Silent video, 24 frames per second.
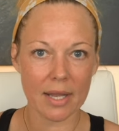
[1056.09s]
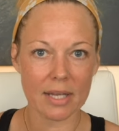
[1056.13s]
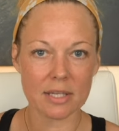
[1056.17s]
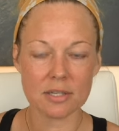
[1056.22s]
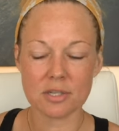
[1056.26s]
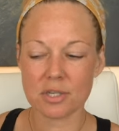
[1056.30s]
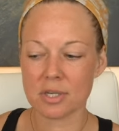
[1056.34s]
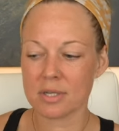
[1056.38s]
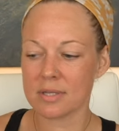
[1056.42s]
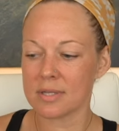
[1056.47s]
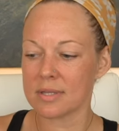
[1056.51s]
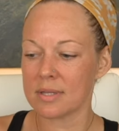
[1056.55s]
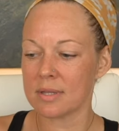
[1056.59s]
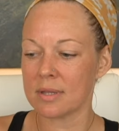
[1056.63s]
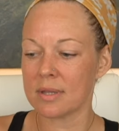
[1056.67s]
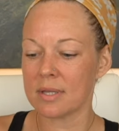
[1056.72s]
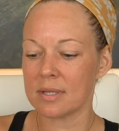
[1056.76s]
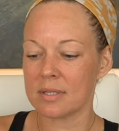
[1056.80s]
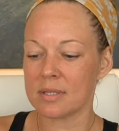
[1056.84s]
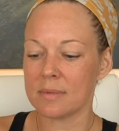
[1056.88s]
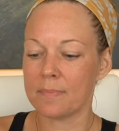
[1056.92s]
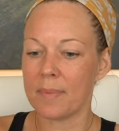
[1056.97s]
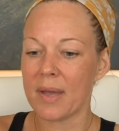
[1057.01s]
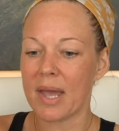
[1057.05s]
It's just the
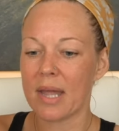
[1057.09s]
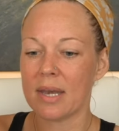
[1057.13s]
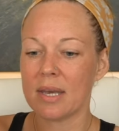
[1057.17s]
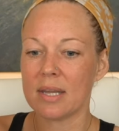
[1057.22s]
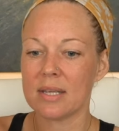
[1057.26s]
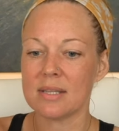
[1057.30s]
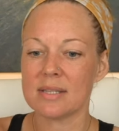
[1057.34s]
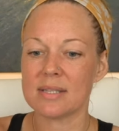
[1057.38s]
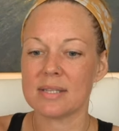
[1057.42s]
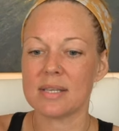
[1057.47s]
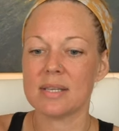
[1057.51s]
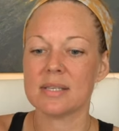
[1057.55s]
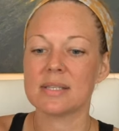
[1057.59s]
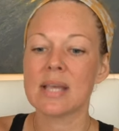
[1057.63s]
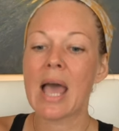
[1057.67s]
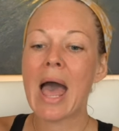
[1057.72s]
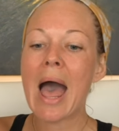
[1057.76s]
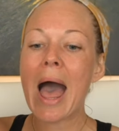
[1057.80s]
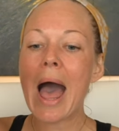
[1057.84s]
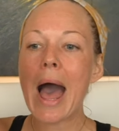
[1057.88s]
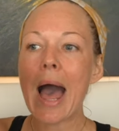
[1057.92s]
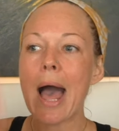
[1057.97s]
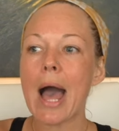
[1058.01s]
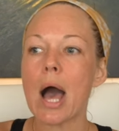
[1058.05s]
dependence is
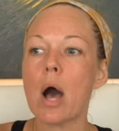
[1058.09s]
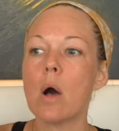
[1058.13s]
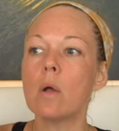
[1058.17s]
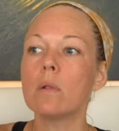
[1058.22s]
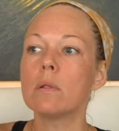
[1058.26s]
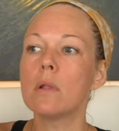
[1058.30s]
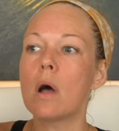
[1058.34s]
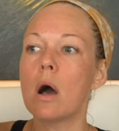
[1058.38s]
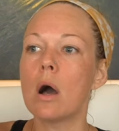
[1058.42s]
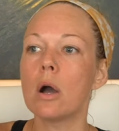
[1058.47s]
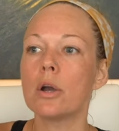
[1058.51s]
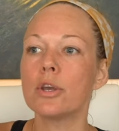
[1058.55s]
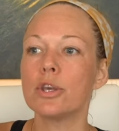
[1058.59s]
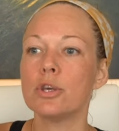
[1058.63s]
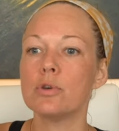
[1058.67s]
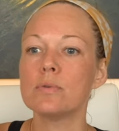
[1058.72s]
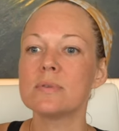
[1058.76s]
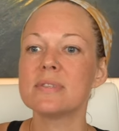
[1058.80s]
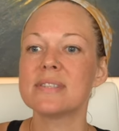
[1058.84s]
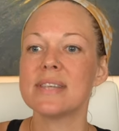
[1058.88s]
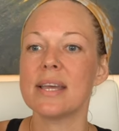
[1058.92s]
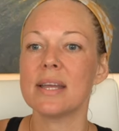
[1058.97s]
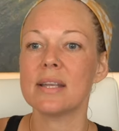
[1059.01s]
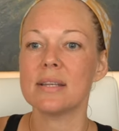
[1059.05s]
how long you
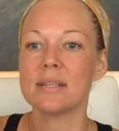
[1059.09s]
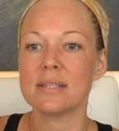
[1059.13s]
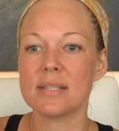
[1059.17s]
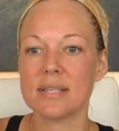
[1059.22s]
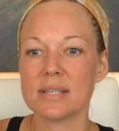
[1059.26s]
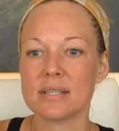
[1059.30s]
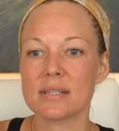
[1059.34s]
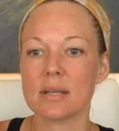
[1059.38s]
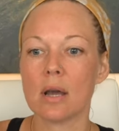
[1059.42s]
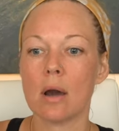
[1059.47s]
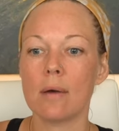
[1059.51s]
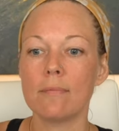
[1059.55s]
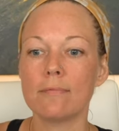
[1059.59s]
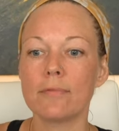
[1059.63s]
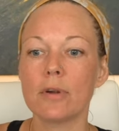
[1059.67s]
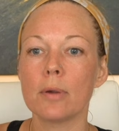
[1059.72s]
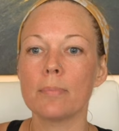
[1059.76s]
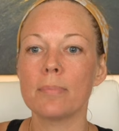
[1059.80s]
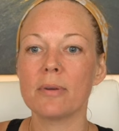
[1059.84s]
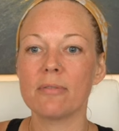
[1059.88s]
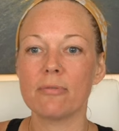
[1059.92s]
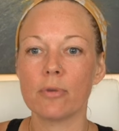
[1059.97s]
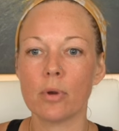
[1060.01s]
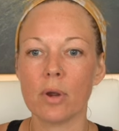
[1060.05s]
sit in
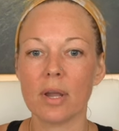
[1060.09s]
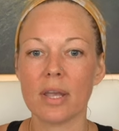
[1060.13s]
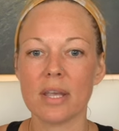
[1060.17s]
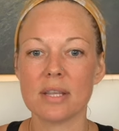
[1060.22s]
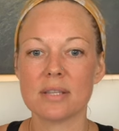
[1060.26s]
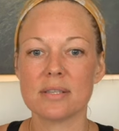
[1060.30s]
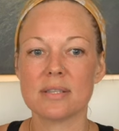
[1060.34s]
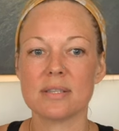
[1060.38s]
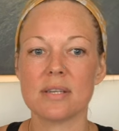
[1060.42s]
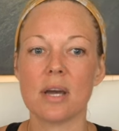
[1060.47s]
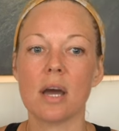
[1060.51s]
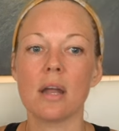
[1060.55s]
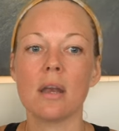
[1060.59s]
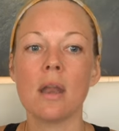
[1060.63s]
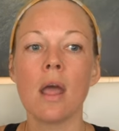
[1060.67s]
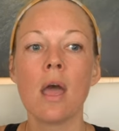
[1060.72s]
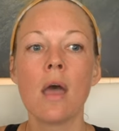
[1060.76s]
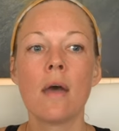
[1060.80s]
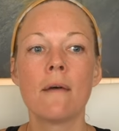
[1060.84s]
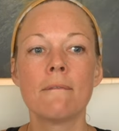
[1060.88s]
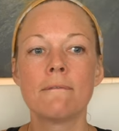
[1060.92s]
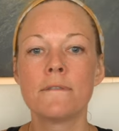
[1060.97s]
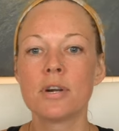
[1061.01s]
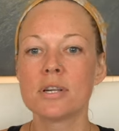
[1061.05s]
discomfort before it gets done
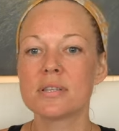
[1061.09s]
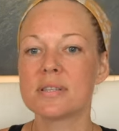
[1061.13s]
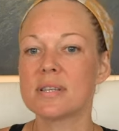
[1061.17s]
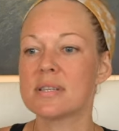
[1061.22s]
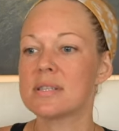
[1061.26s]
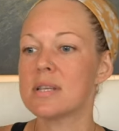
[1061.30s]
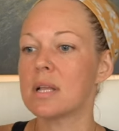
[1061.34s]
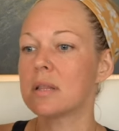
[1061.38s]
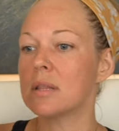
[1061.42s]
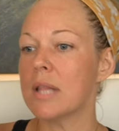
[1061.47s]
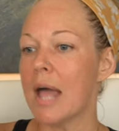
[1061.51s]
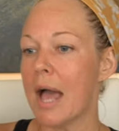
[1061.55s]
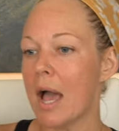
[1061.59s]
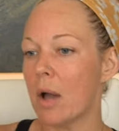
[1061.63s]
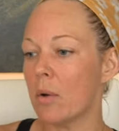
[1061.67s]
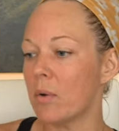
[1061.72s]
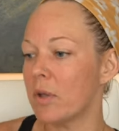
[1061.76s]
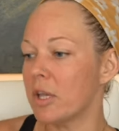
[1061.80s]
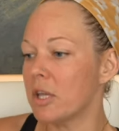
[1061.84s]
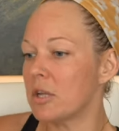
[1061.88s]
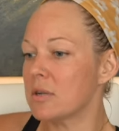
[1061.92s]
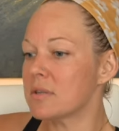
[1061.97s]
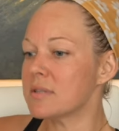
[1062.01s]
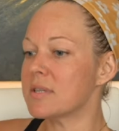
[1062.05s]
versus
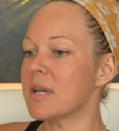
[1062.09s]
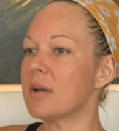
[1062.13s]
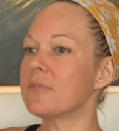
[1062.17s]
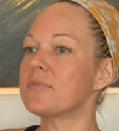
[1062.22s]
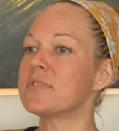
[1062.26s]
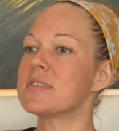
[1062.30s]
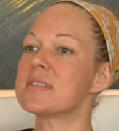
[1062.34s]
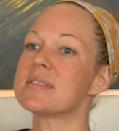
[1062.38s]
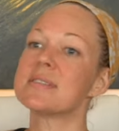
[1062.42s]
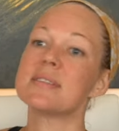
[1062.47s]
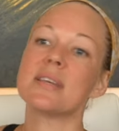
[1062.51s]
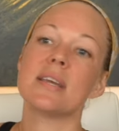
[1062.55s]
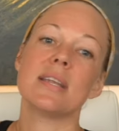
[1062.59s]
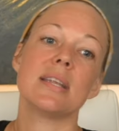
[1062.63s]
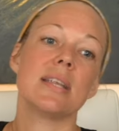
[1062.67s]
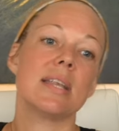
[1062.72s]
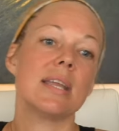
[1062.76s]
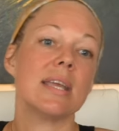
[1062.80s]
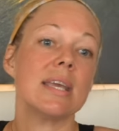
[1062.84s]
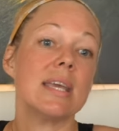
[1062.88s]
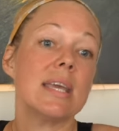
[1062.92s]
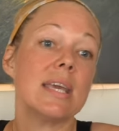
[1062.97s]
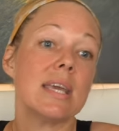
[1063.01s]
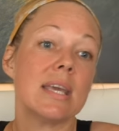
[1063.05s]
allowing yourself to sit
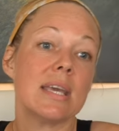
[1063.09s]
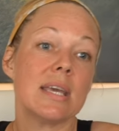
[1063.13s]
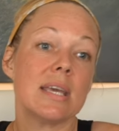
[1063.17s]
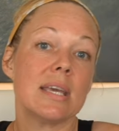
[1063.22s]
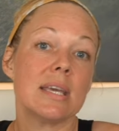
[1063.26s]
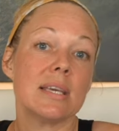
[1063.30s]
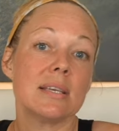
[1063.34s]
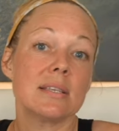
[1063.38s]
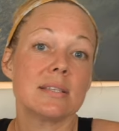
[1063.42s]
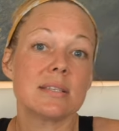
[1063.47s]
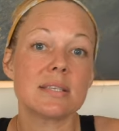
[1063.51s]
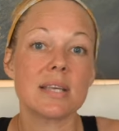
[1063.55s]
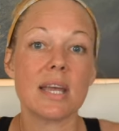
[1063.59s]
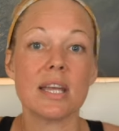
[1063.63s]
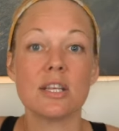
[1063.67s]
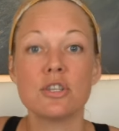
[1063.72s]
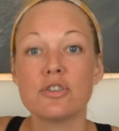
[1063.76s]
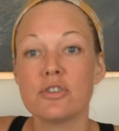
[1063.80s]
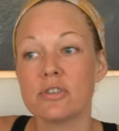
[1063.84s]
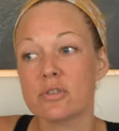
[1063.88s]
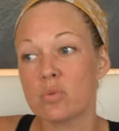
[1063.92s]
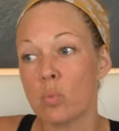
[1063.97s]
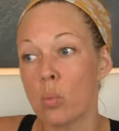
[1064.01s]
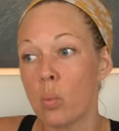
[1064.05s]
in ease and
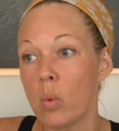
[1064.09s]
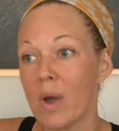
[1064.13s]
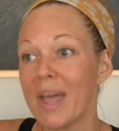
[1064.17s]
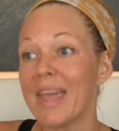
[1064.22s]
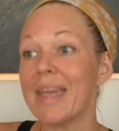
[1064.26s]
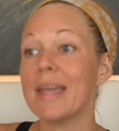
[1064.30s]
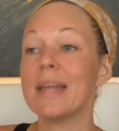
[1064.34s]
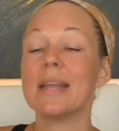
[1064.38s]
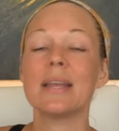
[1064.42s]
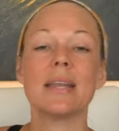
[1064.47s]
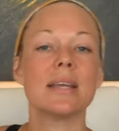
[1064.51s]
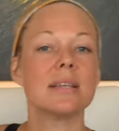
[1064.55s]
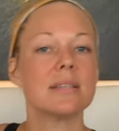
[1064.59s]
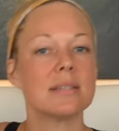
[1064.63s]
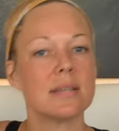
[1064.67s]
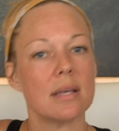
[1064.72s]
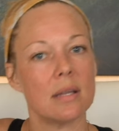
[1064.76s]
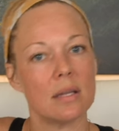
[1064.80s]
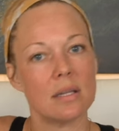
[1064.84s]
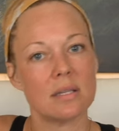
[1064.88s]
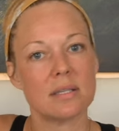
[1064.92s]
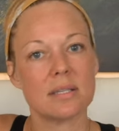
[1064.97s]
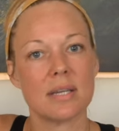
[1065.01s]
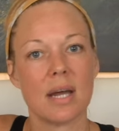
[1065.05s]
just wait
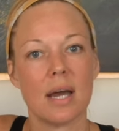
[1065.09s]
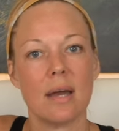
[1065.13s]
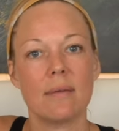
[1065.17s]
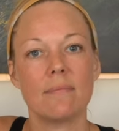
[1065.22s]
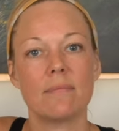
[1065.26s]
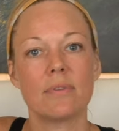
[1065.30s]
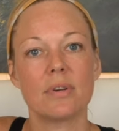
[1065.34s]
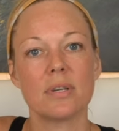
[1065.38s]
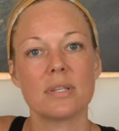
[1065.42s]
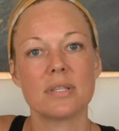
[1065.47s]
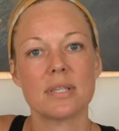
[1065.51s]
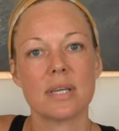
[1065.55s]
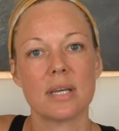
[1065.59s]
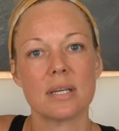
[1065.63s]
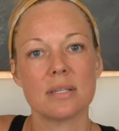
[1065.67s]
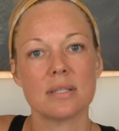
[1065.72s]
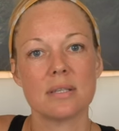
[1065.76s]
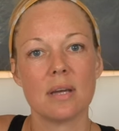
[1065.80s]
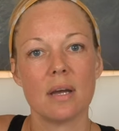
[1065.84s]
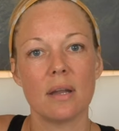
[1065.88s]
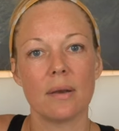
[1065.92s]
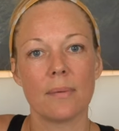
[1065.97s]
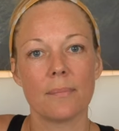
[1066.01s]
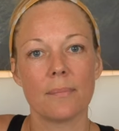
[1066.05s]
until it's time for it to get done.